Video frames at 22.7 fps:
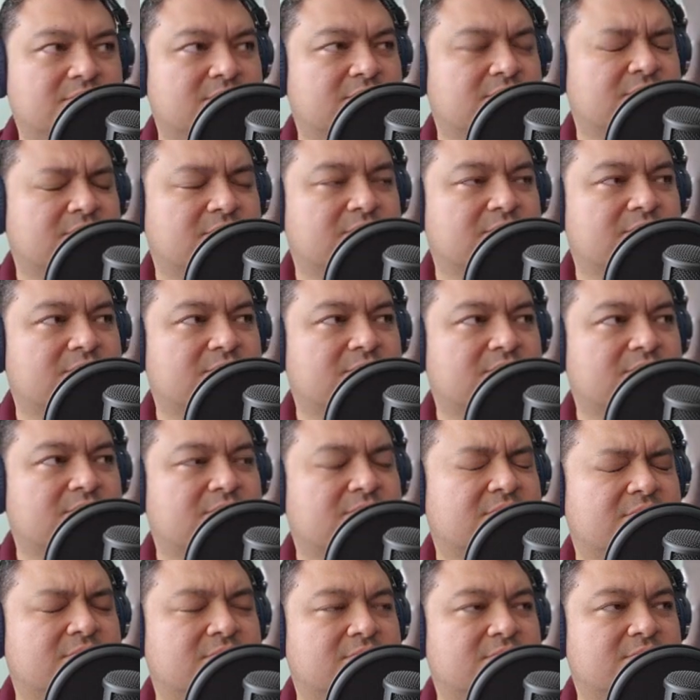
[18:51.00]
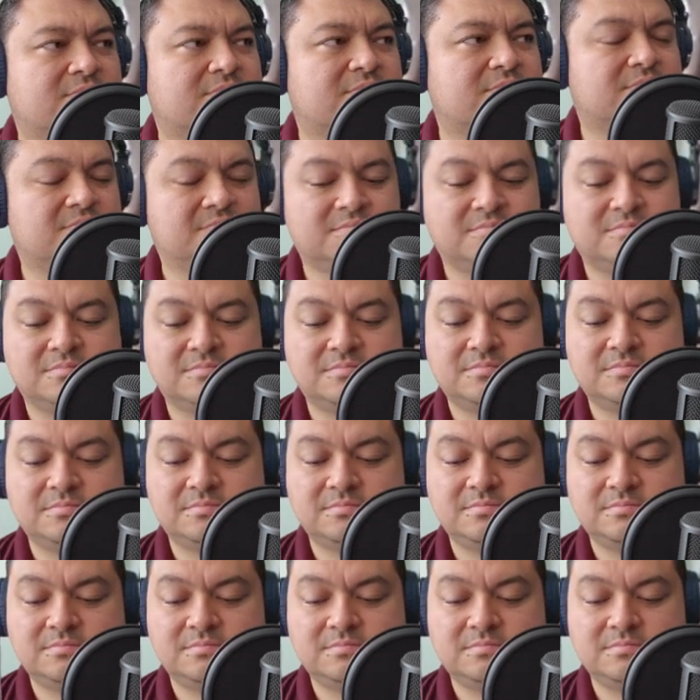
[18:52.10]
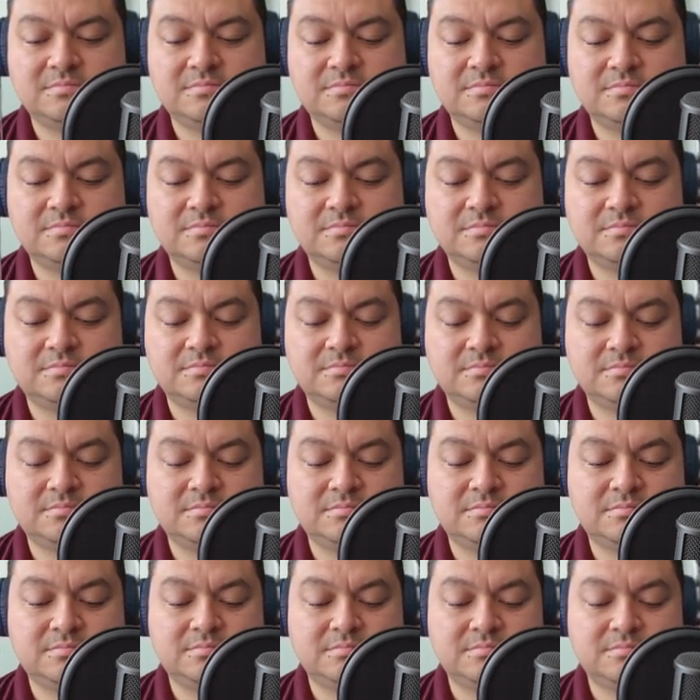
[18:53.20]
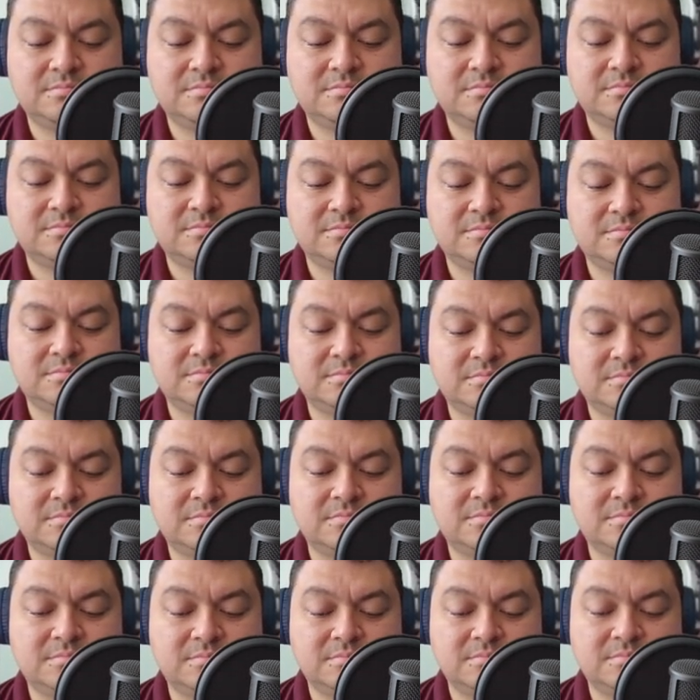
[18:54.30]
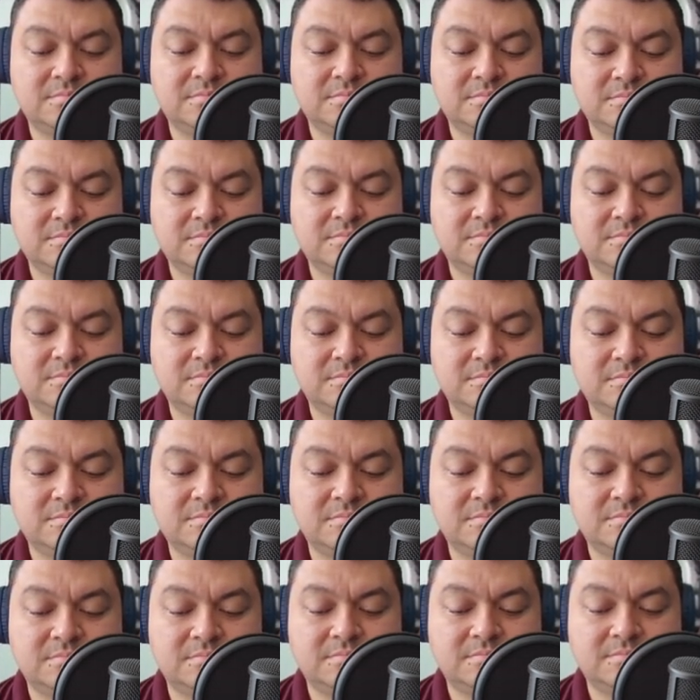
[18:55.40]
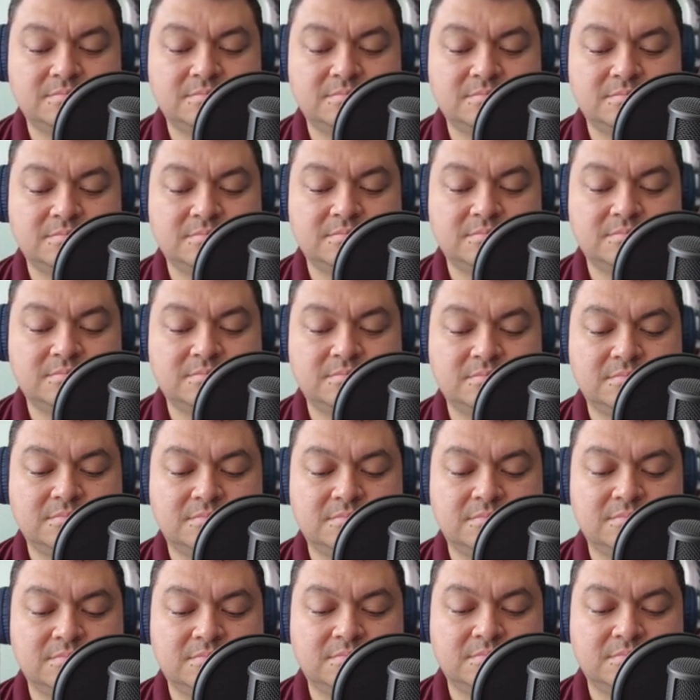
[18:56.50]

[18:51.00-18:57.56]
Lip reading: (not speaking)